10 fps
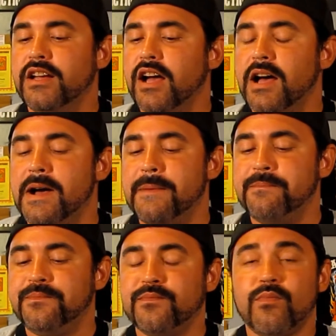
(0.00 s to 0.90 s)

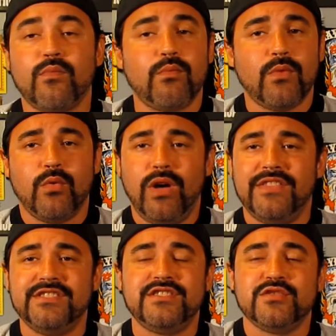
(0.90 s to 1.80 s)
Wow,
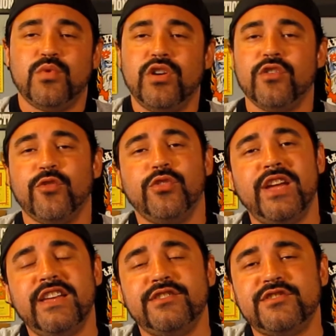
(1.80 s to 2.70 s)
this is wonderful.
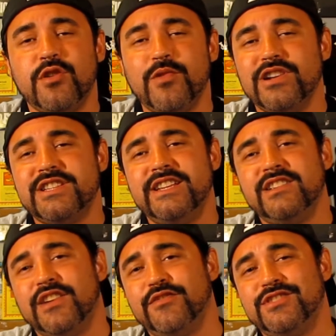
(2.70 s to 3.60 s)
Thank you so much,
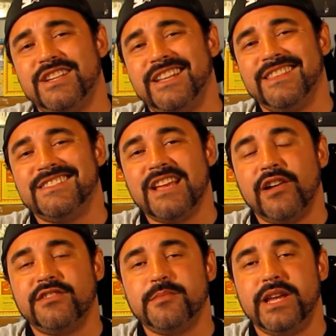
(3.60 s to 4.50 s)
Kita, for sending this
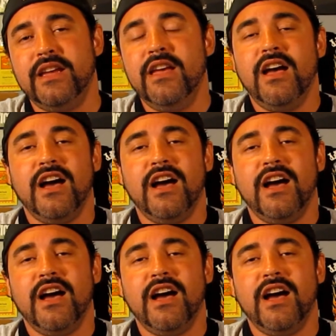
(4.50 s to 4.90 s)
out to me.